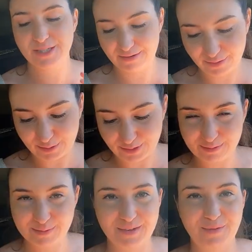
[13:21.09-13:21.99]
which I
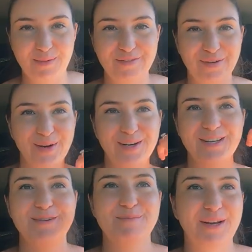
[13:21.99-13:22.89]
recorded some stuff on my
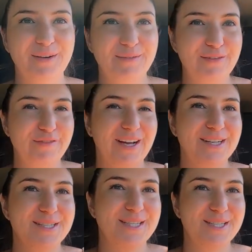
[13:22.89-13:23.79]
phone, but we
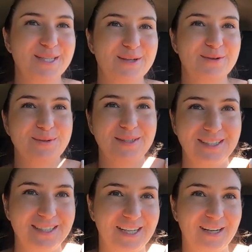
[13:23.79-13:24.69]
found this little
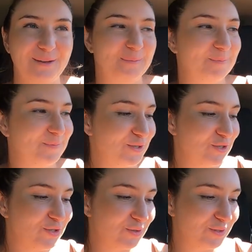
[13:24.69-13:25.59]
um,
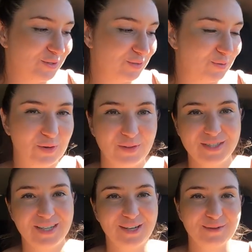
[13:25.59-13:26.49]
store
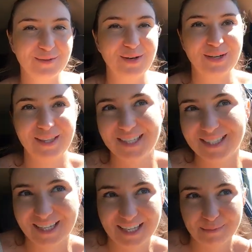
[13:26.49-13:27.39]
on the side of the road and
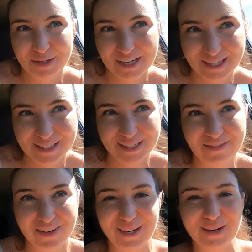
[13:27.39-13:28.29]
they're selling bananas
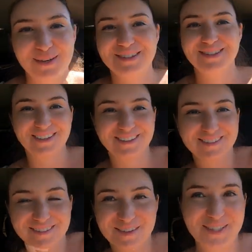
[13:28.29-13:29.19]
and avocados. So
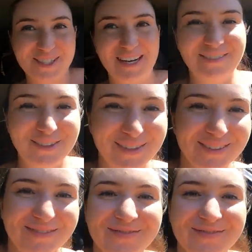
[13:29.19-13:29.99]
we're just gonna have a look.